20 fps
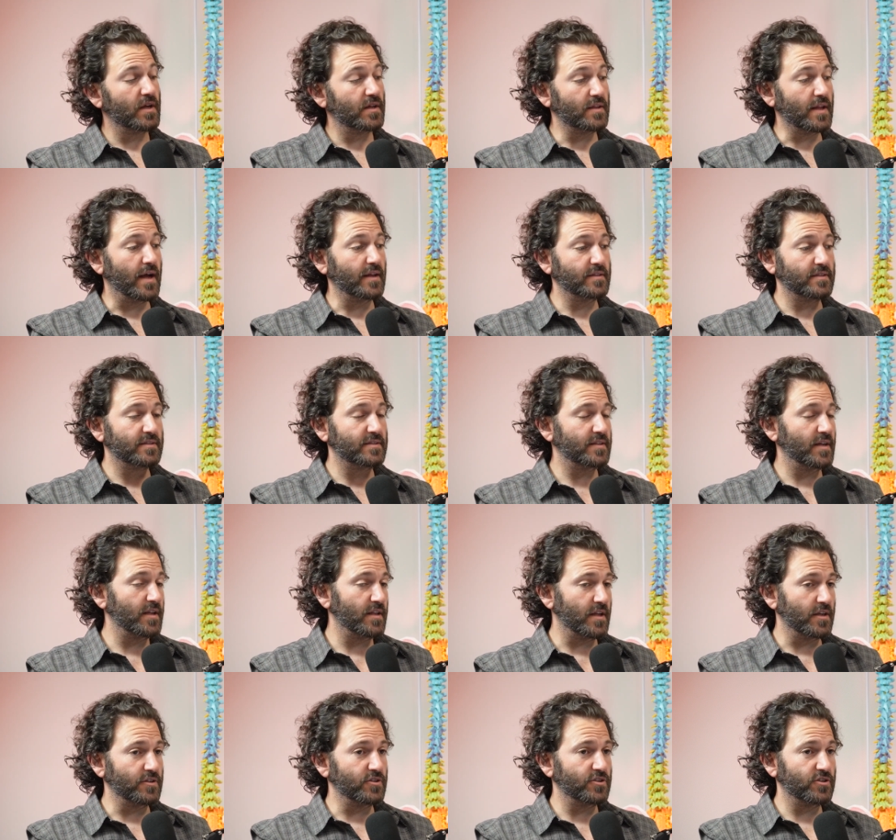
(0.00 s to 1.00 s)
Not to say
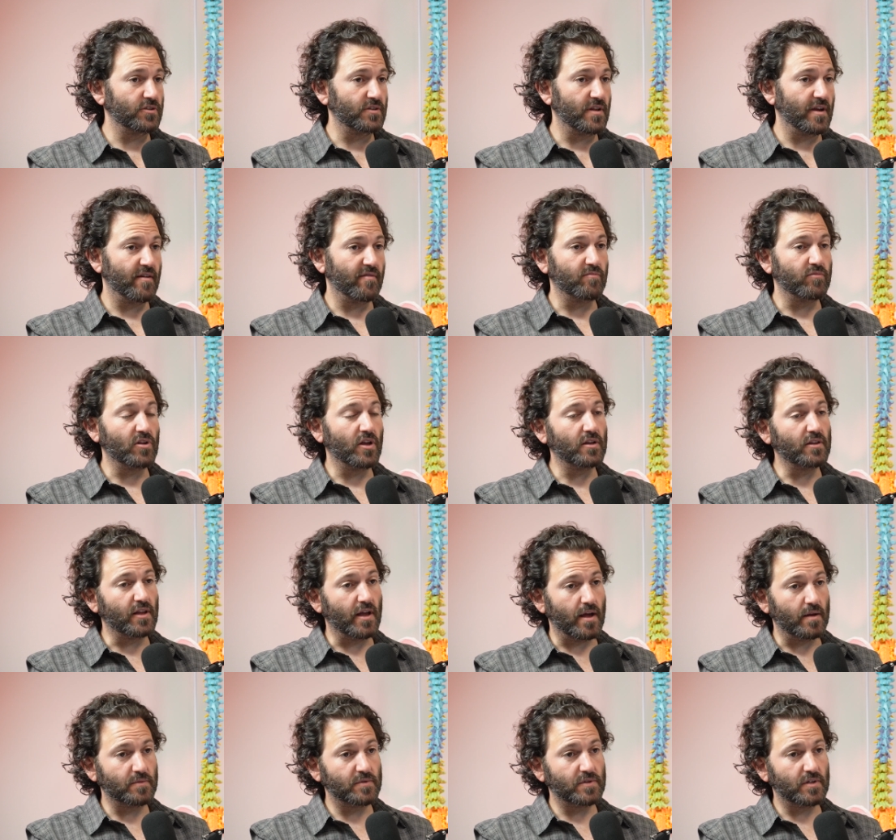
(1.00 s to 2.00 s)
that you shouldn't have blood
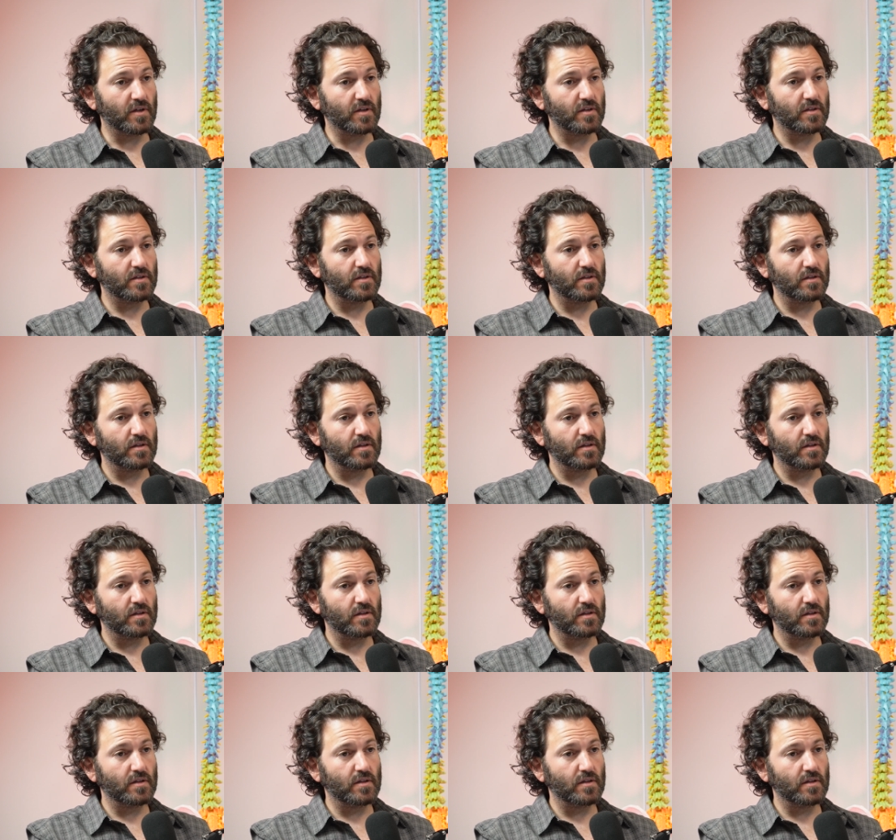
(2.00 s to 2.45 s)
labs done,